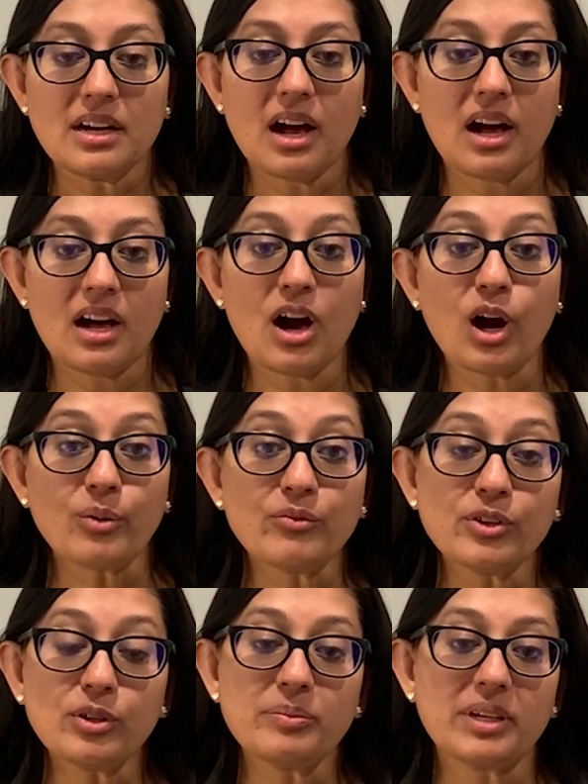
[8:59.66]

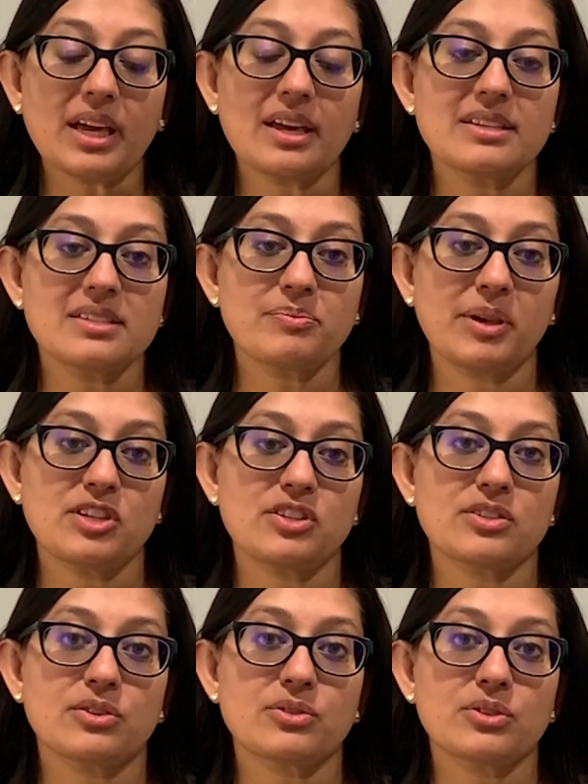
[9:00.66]
harmful, because
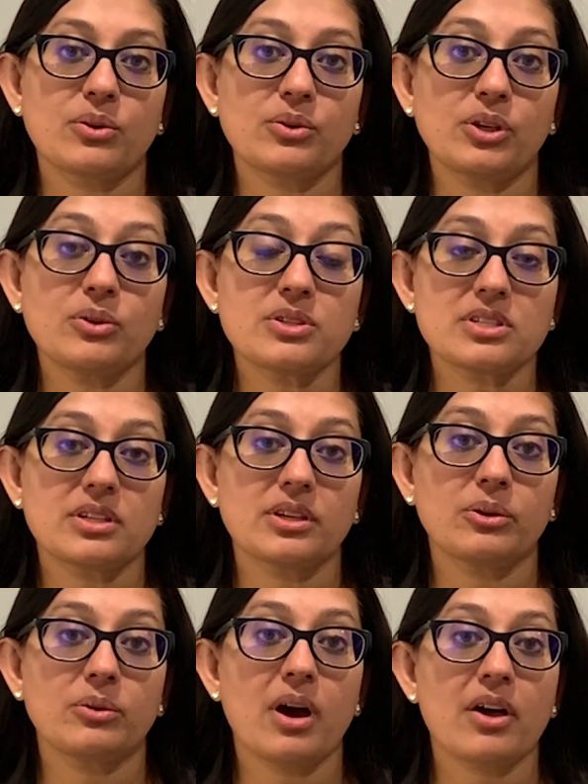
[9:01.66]
patients are so used
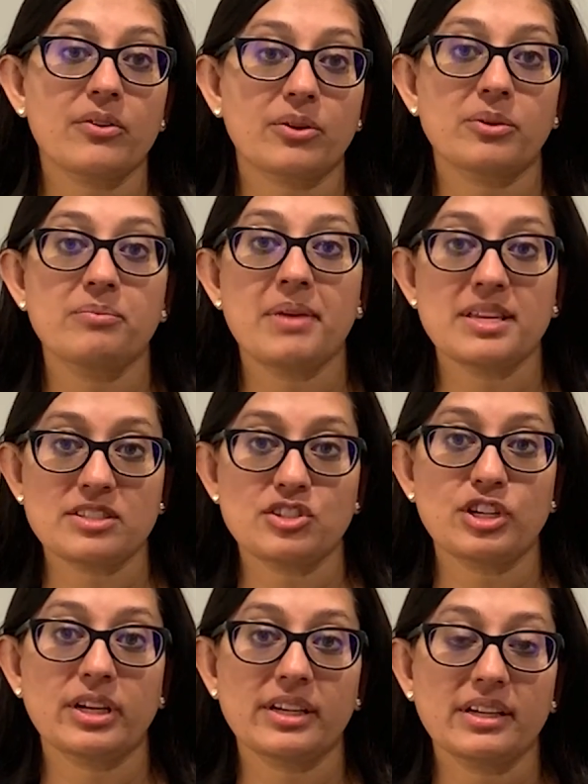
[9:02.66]
to other
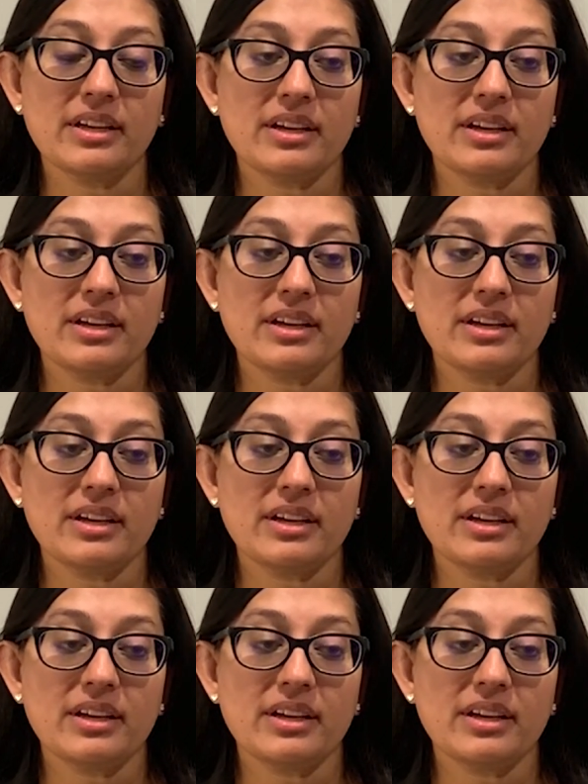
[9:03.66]
messaging